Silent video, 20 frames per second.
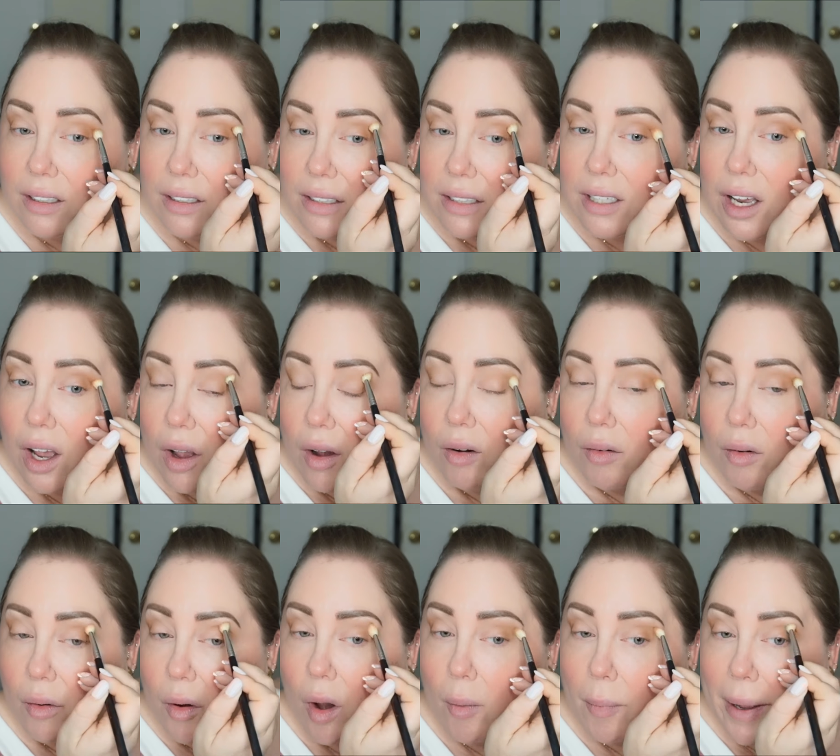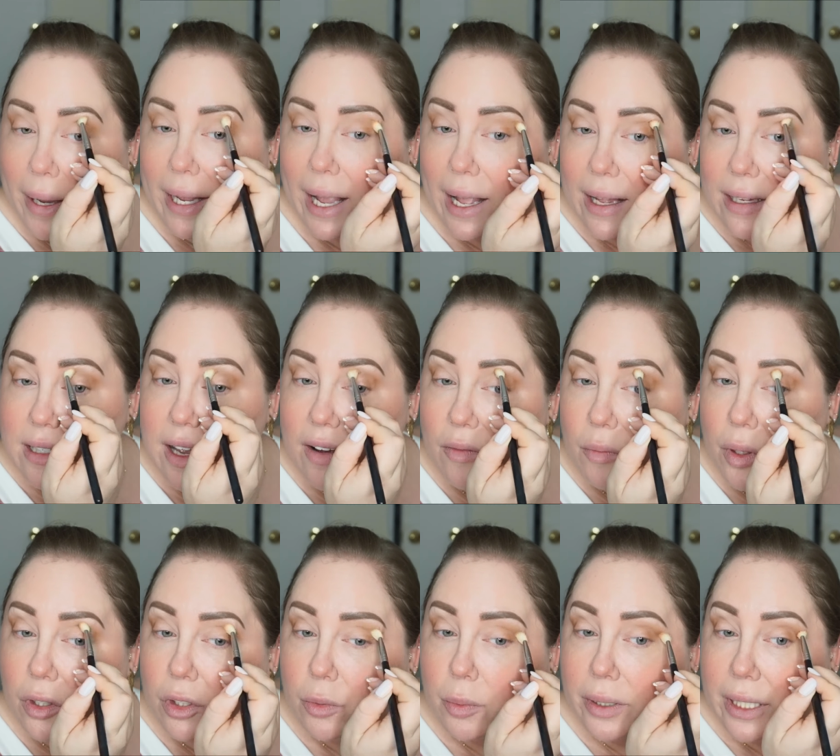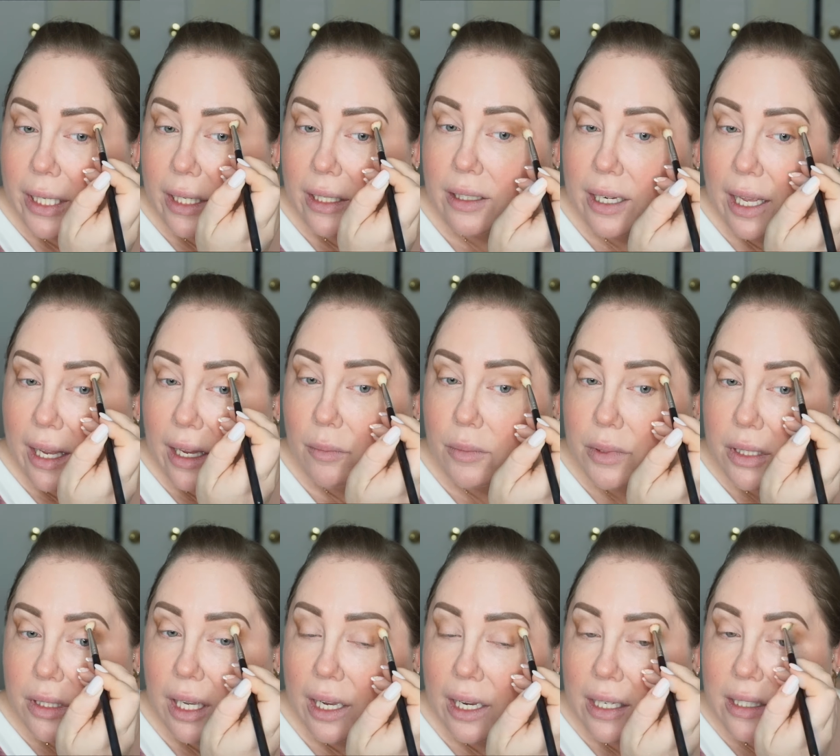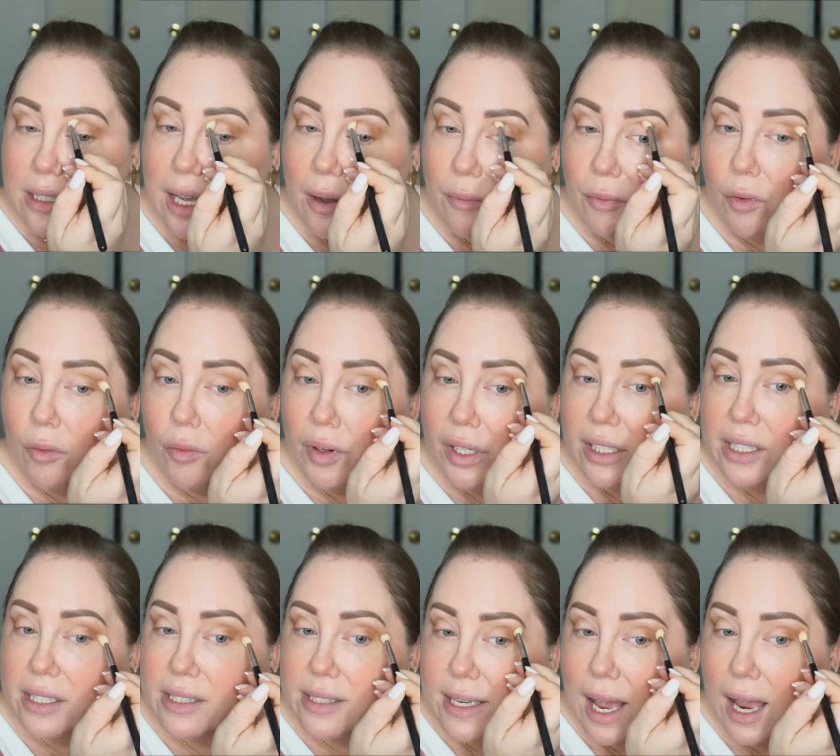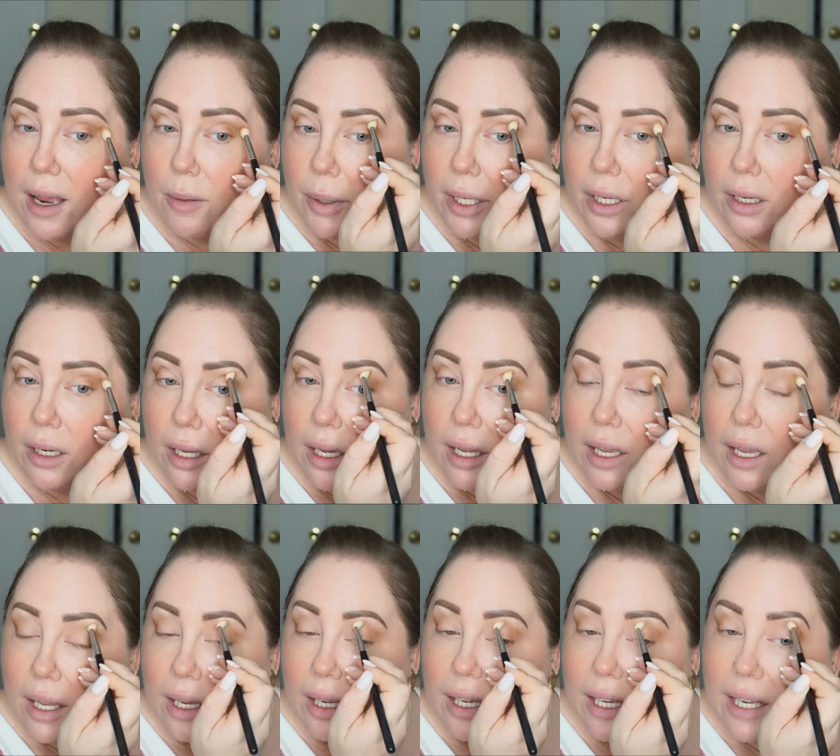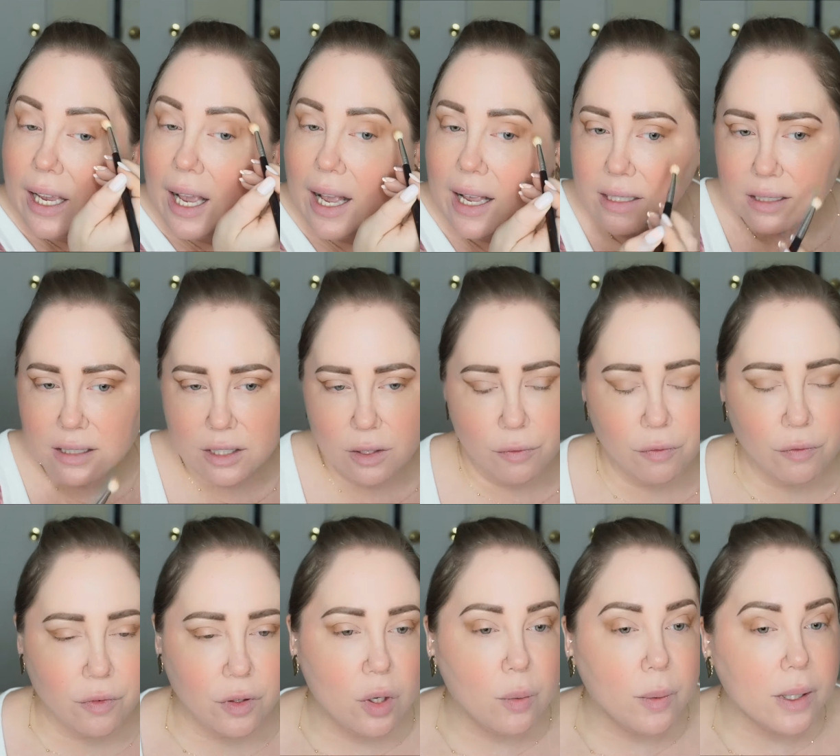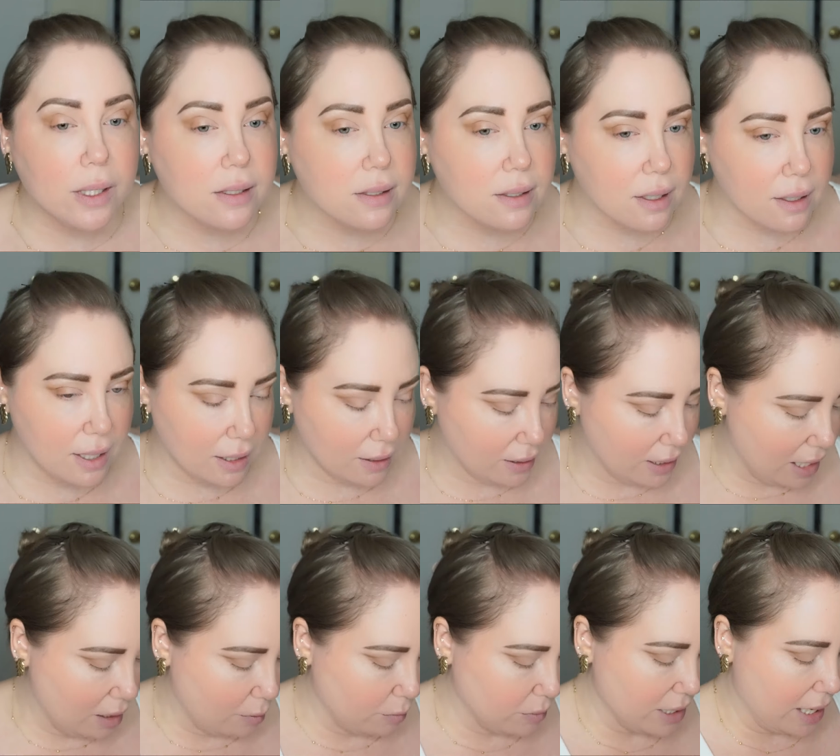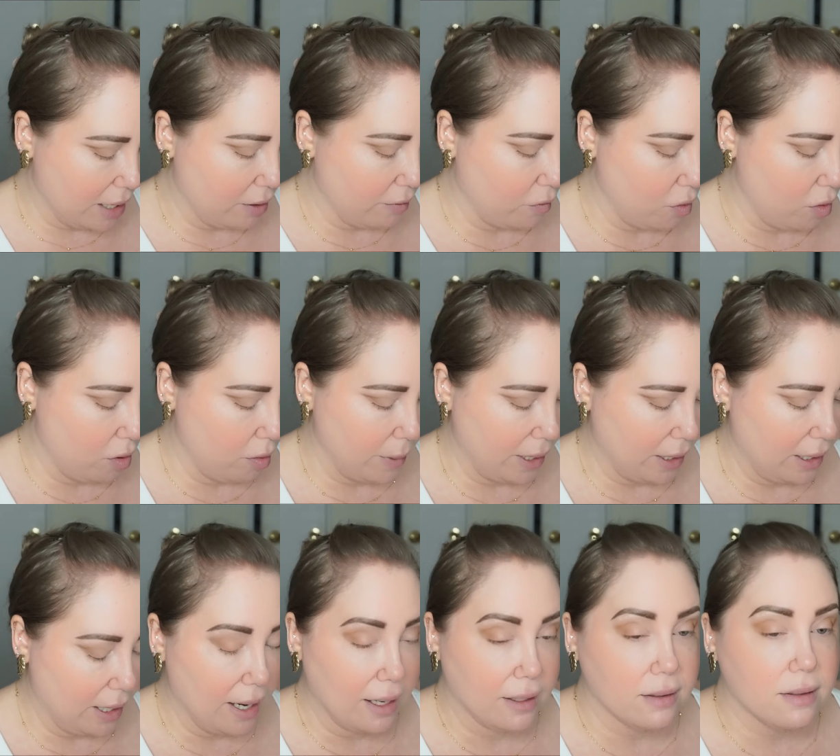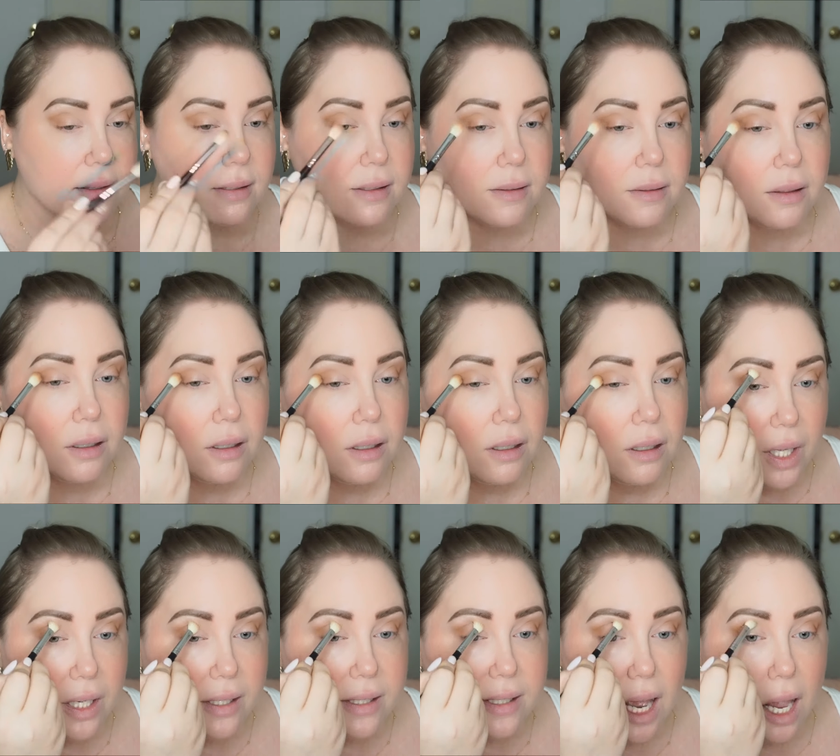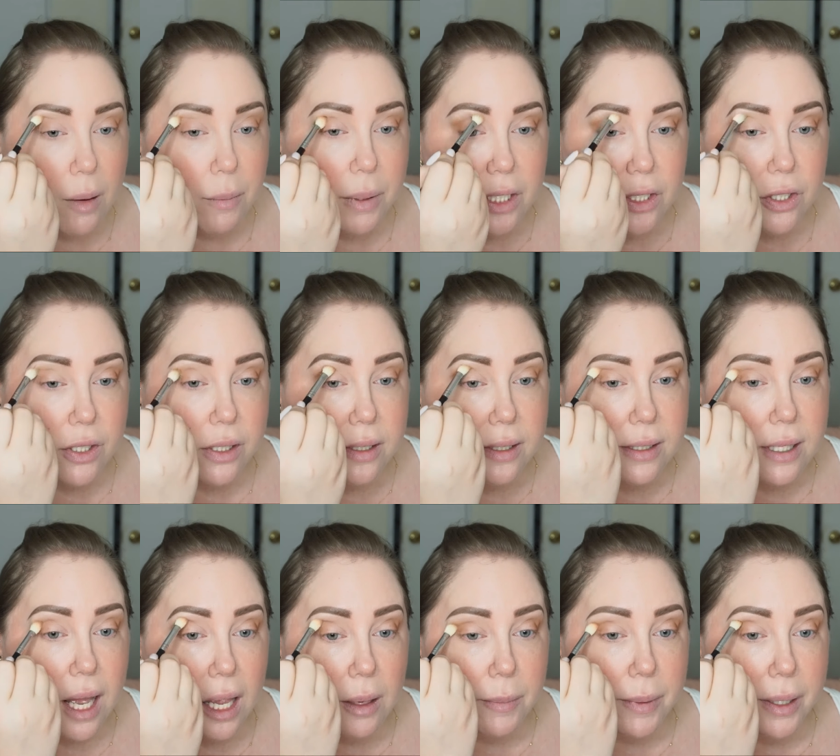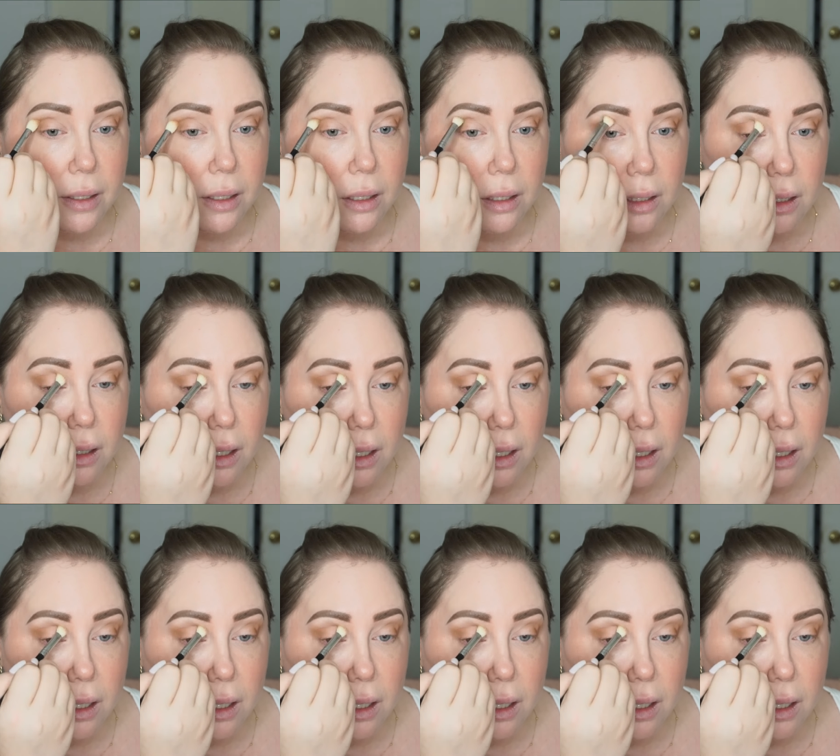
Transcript: So all my cats have multiple nicknames. Except for really Simon. He has the fewest nicknames out of all my cats. Simon is just Simon.